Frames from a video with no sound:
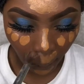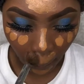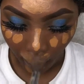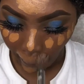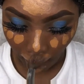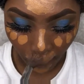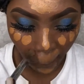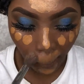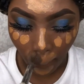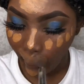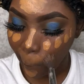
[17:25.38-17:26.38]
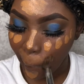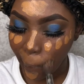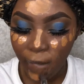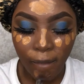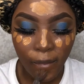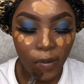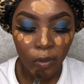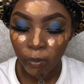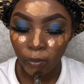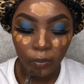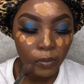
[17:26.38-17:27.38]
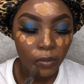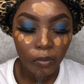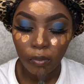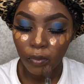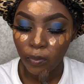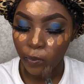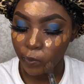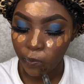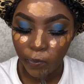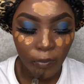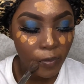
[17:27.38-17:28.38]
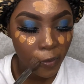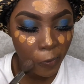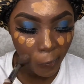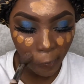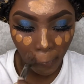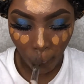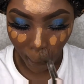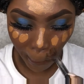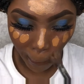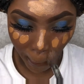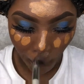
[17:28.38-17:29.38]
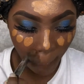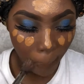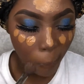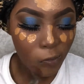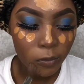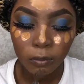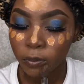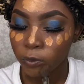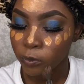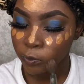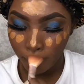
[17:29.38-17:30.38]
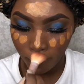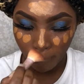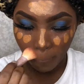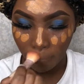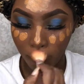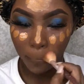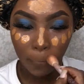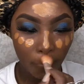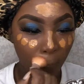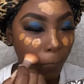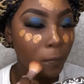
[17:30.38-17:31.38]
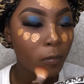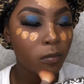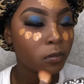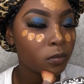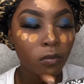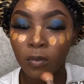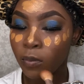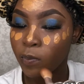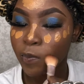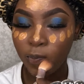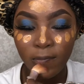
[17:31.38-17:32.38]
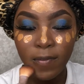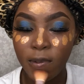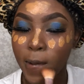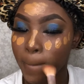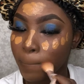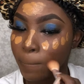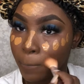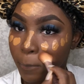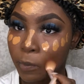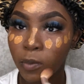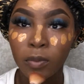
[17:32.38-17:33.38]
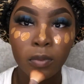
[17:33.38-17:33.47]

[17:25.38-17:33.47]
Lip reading: too. DM me, hey girl, I really like your video. If you wanted me to, I would love for you to